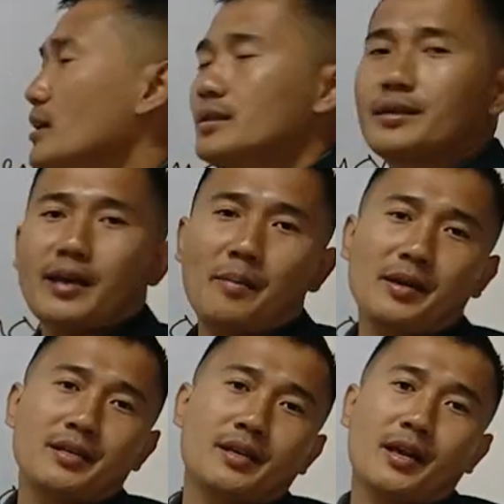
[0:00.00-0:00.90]
the
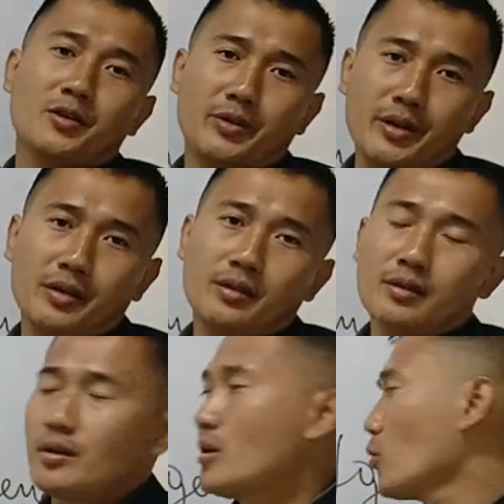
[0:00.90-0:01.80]
cabinet
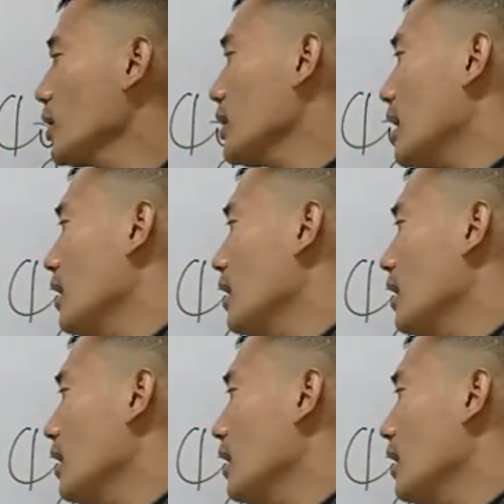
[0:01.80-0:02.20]
secretary will